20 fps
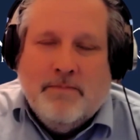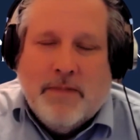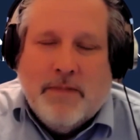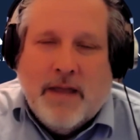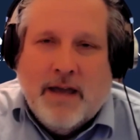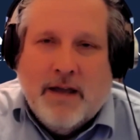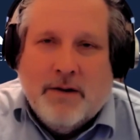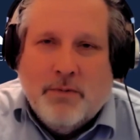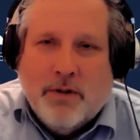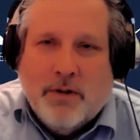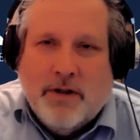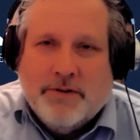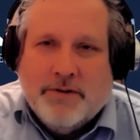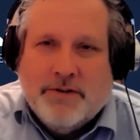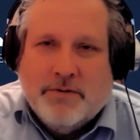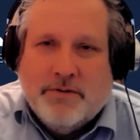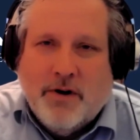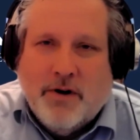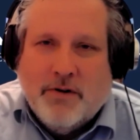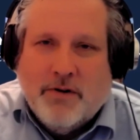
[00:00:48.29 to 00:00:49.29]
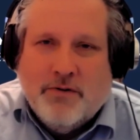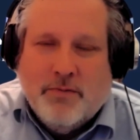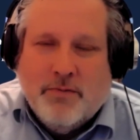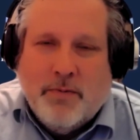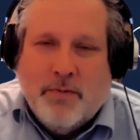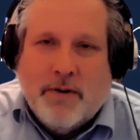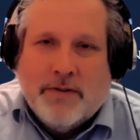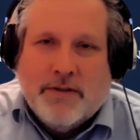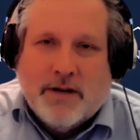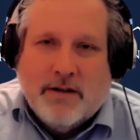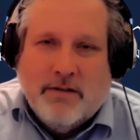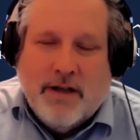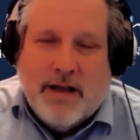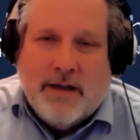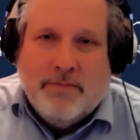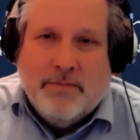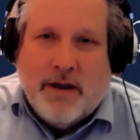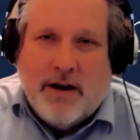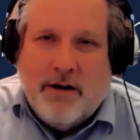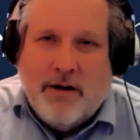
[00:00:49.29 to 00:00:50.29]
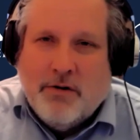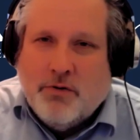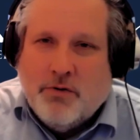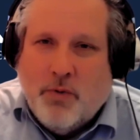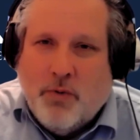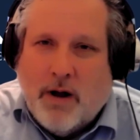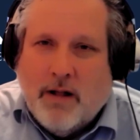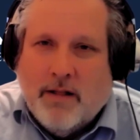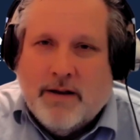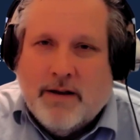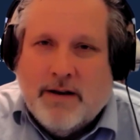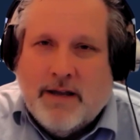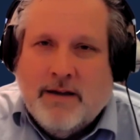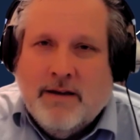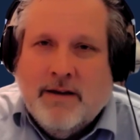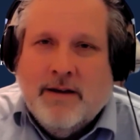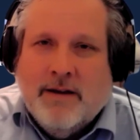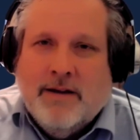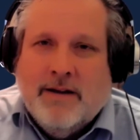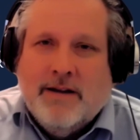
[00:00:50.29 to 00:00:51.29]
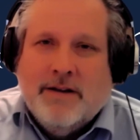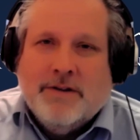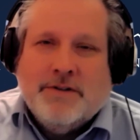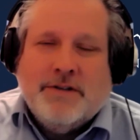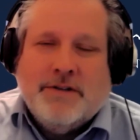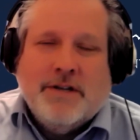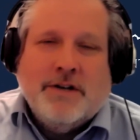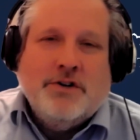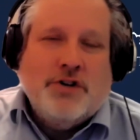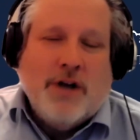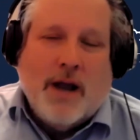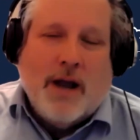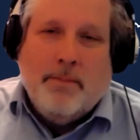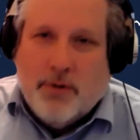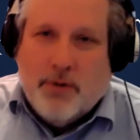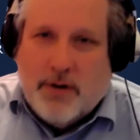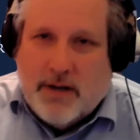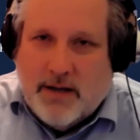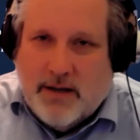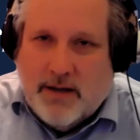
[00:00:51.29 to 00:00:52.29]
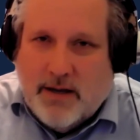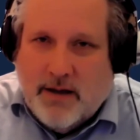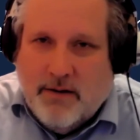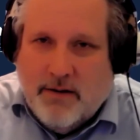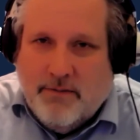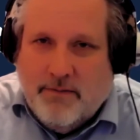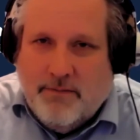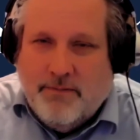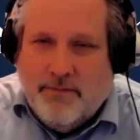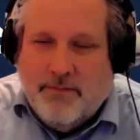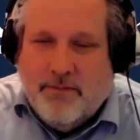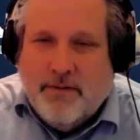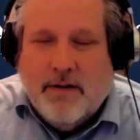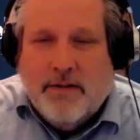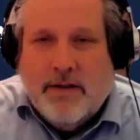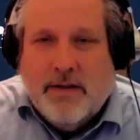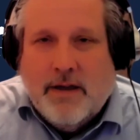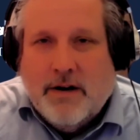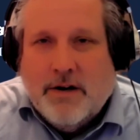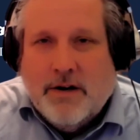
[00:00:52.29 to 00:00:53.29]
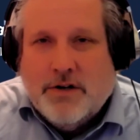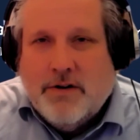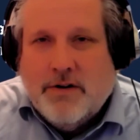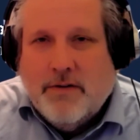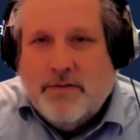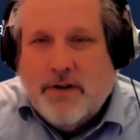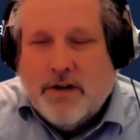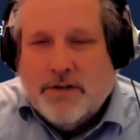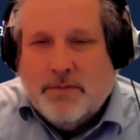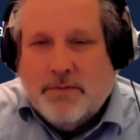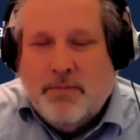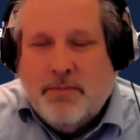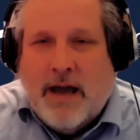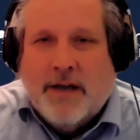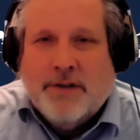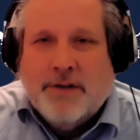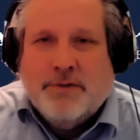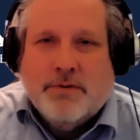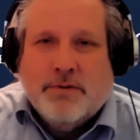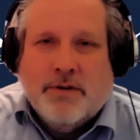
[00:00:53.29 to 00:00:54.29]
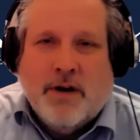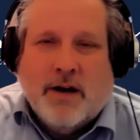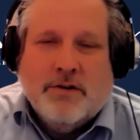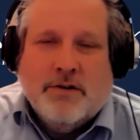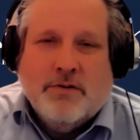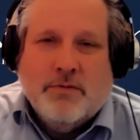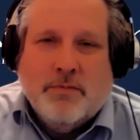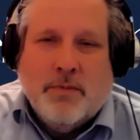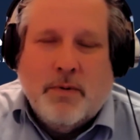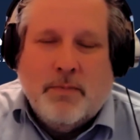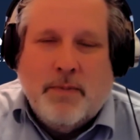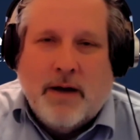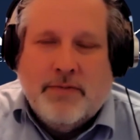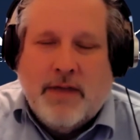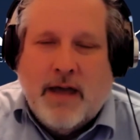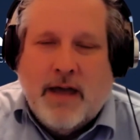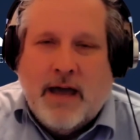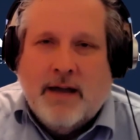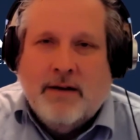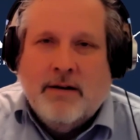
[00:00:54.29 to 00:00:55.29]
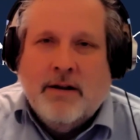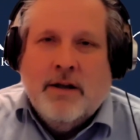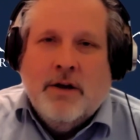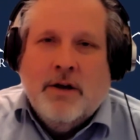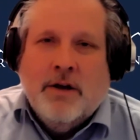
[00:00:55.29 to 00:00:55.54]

And we'll also talk to him about the claim that air quality is in jeopardy if uh, the initiative doesn't pass. We'll talk to him about that.